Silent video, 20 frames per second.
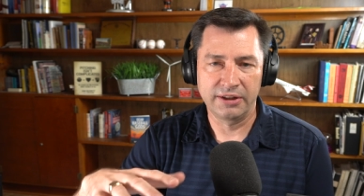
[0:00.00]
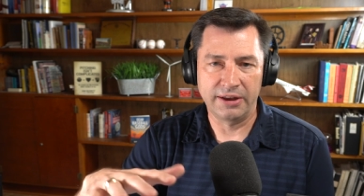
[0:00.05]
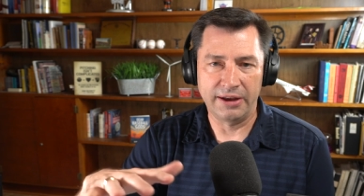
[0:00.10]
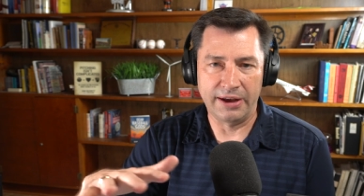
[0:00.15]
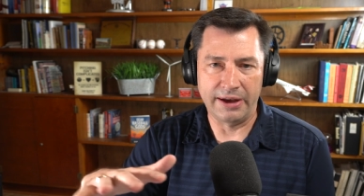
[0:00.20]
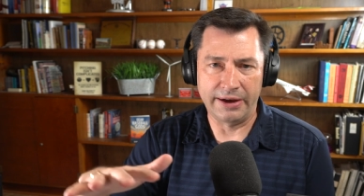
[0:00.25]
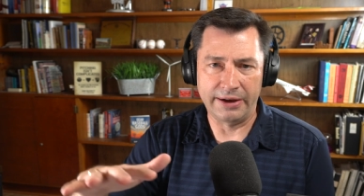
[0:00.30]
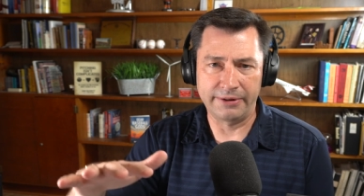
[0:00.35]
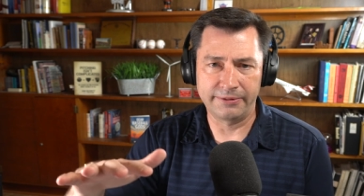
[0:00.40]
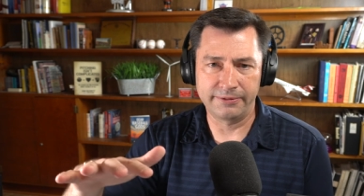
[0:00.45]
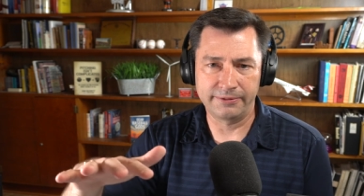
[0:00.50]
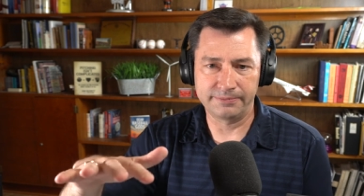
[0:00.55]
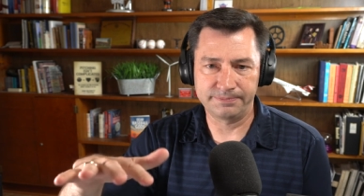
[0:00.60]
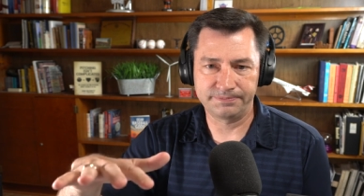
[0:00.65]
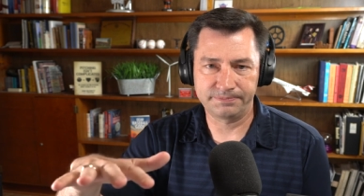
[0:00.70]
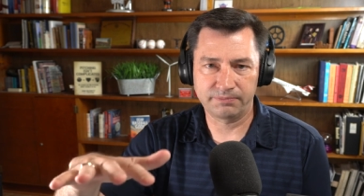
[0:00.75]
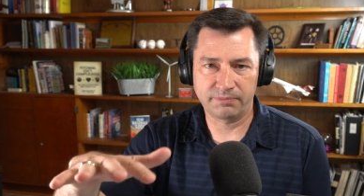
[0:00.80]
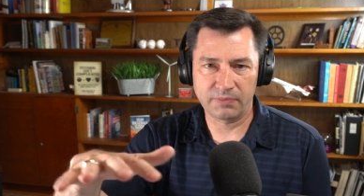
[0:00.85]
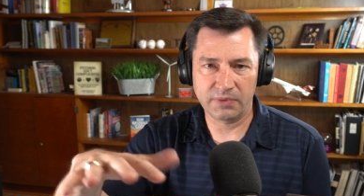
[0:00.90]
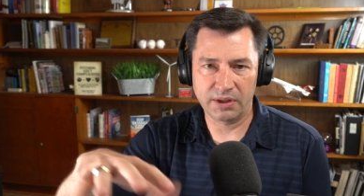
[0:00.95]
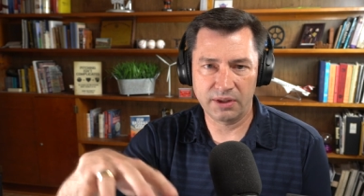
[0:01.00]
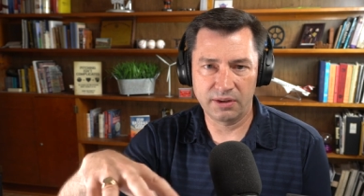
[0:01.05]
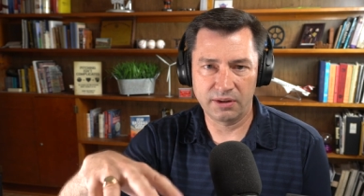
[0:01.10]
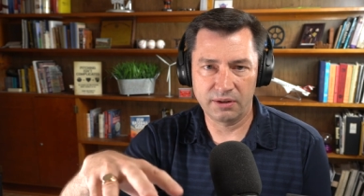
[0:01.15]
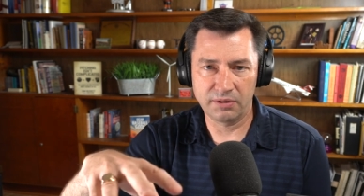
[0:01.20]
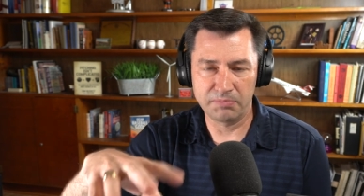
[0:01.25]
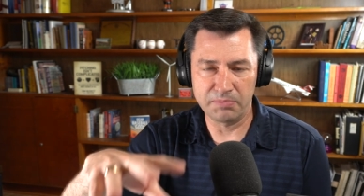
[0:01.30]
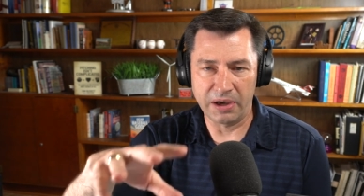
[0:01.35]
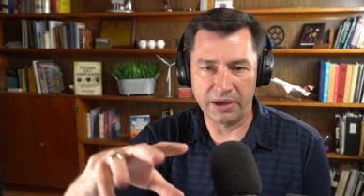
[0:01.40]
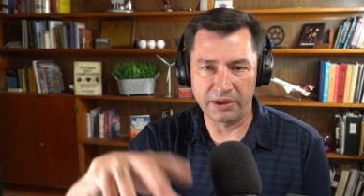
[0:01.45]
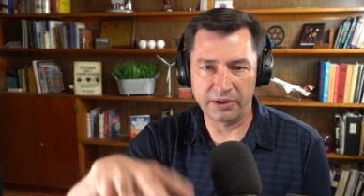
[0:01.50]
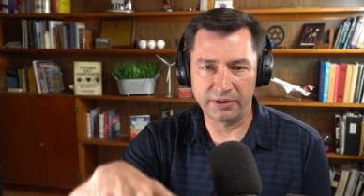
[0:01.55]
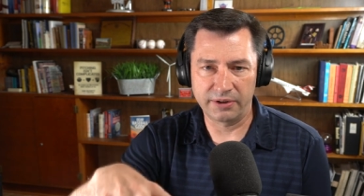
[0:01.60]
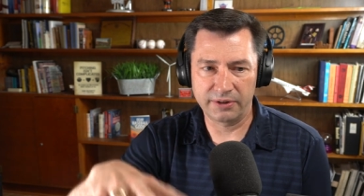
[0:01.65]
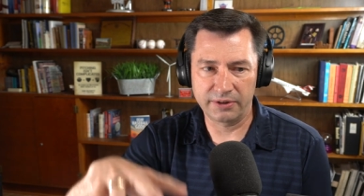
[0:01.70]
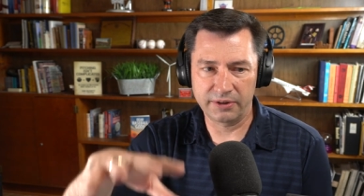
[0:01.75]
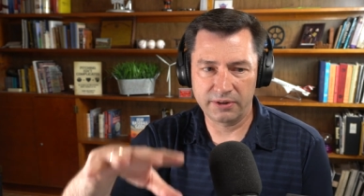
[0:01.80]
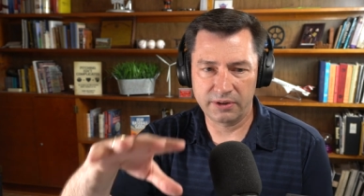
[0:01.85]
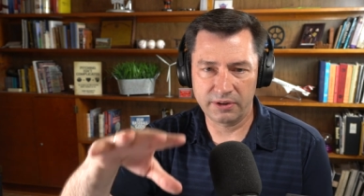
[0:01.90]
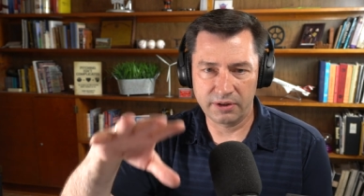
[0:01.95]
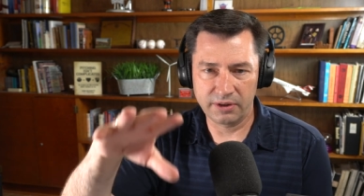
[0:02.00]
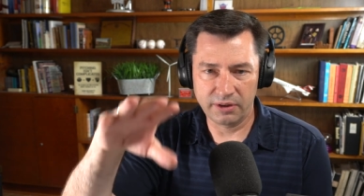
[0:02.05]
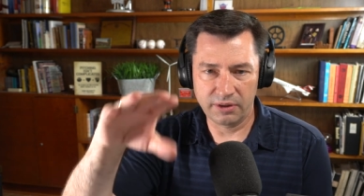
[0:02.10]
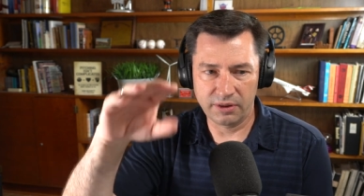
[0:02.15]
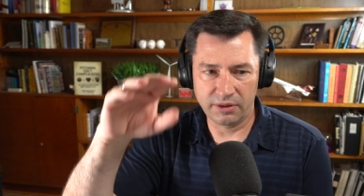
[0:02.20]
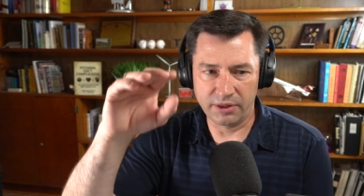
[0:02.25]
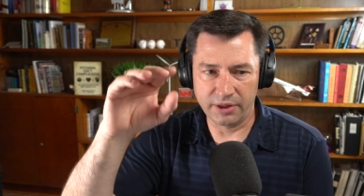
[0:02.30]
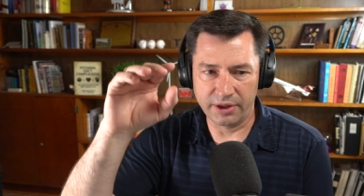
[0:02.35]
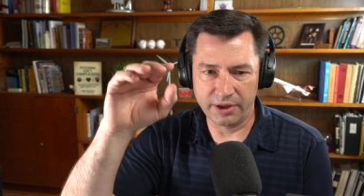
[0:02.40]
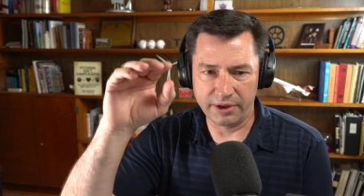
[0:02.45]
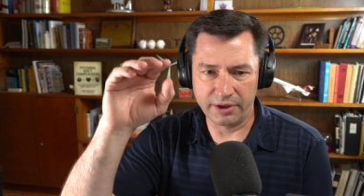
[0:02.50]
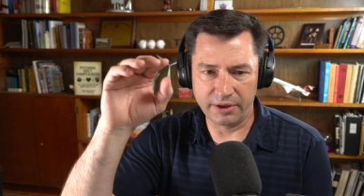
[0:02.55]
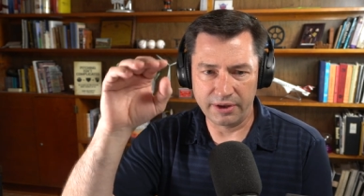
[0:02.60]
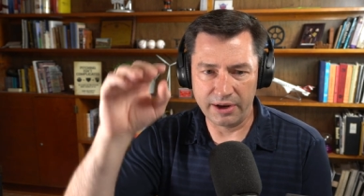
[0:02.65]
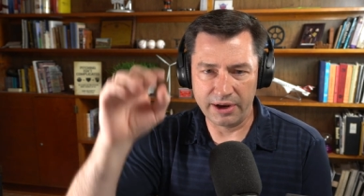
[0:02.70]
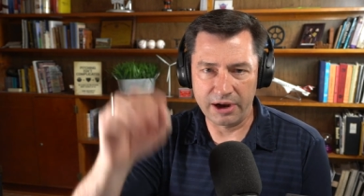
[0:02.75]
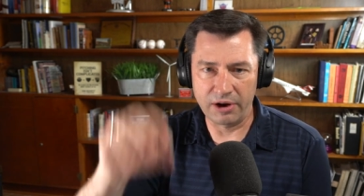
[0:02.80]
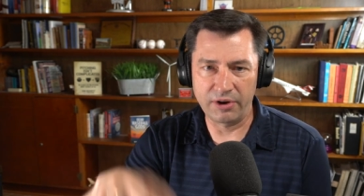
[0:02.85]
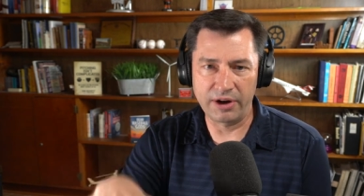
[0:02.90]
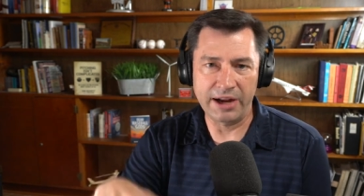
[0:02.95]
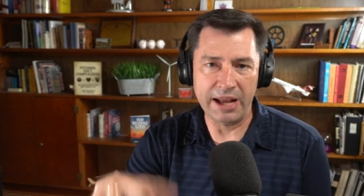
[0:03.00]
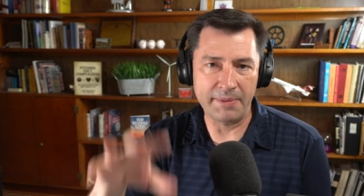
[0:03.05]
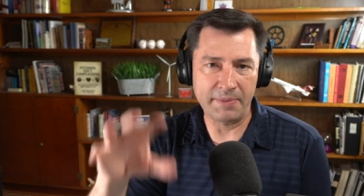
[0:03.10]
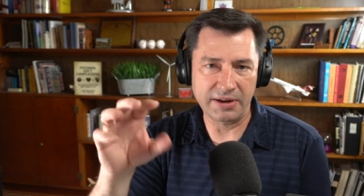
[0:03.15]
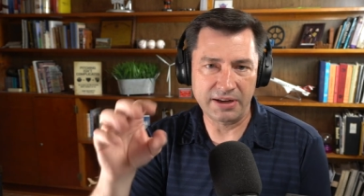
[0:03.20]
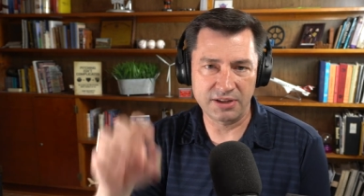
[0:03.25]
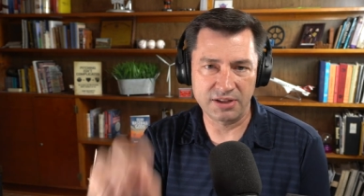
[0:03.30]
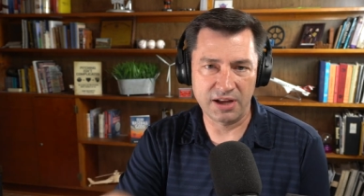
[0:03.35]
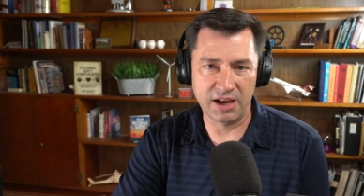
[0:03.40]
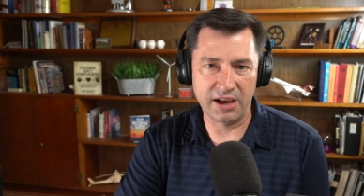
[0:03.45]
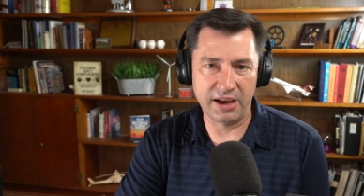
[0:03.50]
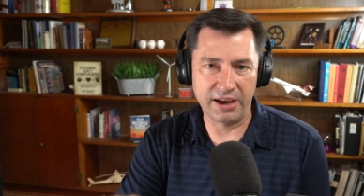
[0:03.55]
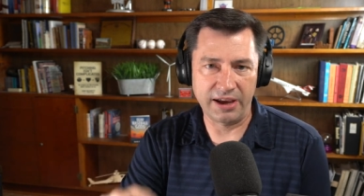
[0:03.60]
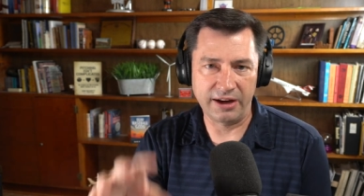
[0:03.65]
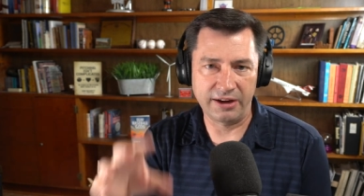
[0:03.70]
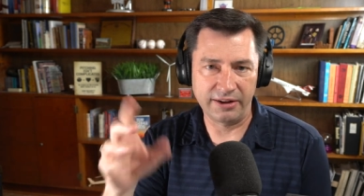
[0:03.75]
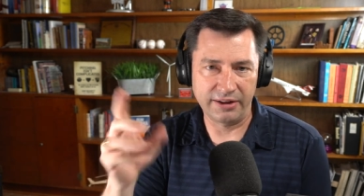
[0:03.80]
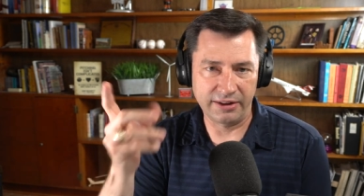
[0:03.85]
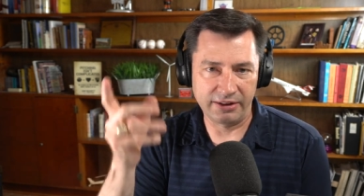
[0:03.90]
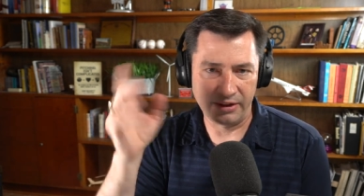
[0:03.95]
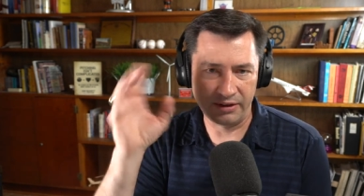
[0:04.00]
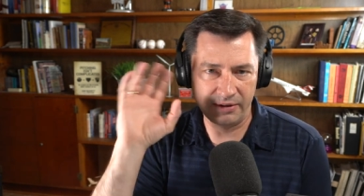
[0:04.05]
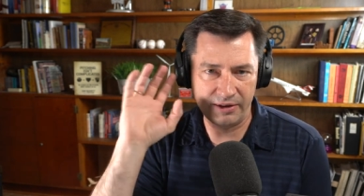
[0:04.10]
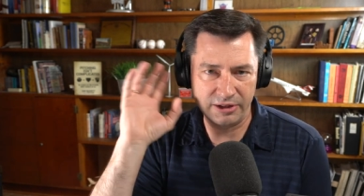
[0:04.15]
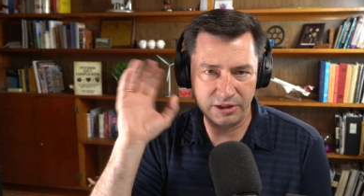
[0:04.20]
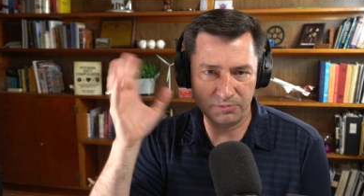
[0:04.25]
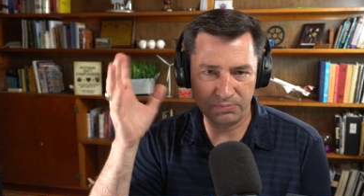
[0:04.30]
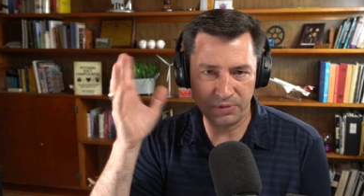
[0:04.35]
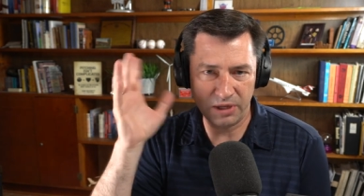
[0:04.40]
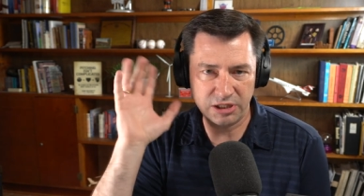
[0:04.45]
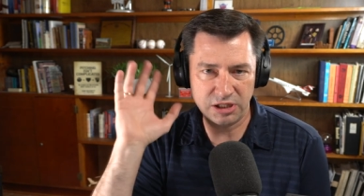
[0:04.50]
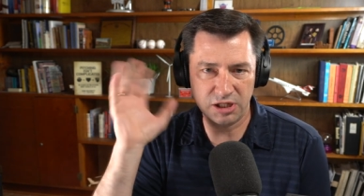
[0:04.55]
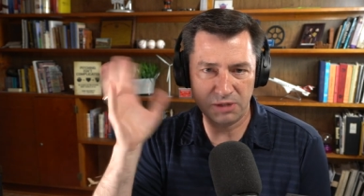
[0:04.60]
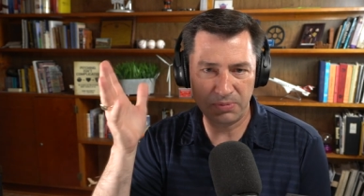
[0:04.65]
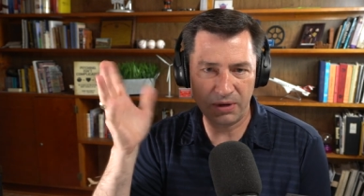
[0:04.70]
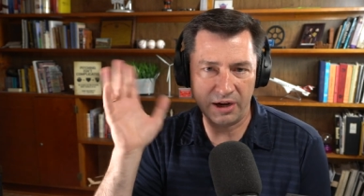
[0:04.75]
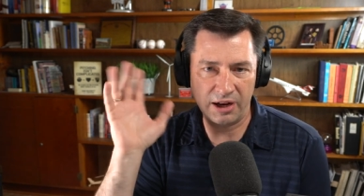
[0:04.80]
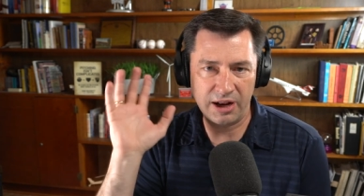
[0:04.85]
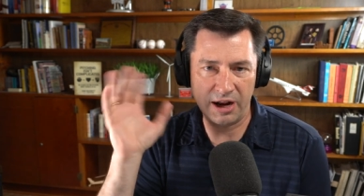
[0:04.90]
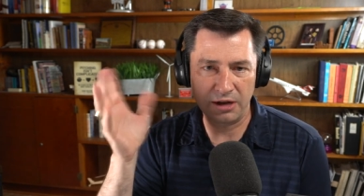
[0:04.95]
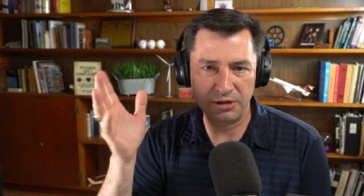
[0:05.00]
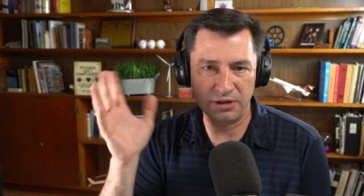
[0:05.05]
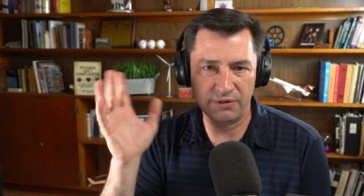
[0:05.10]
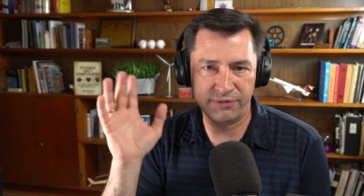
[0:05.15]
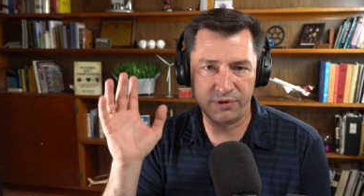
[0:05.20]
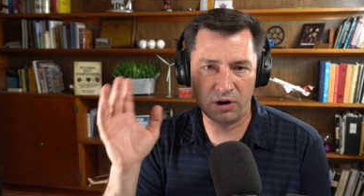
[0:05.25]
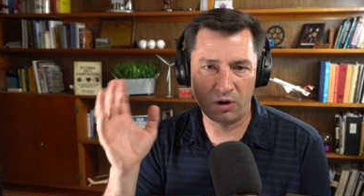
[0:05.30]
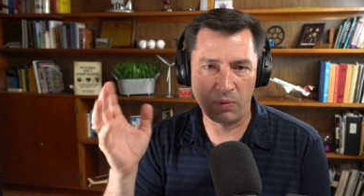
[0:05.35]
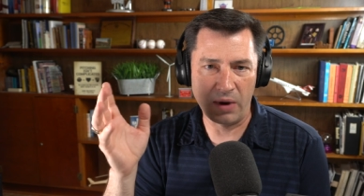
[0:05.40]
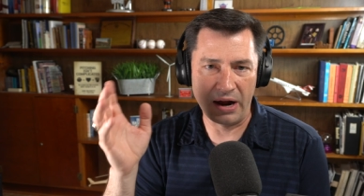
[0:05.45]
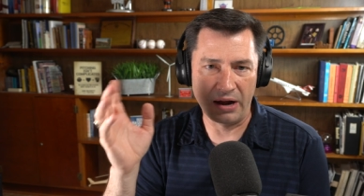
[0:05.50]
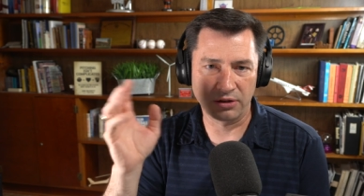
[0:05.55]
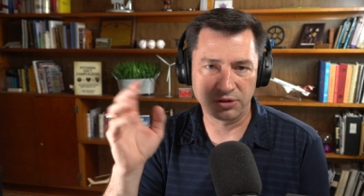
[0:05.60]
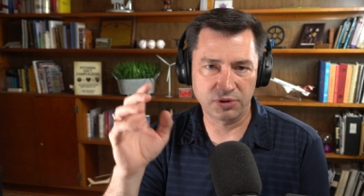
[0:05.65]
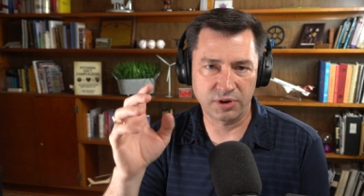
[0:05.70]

Uh, but the aerodynamic design, and that's has been a concept for a while.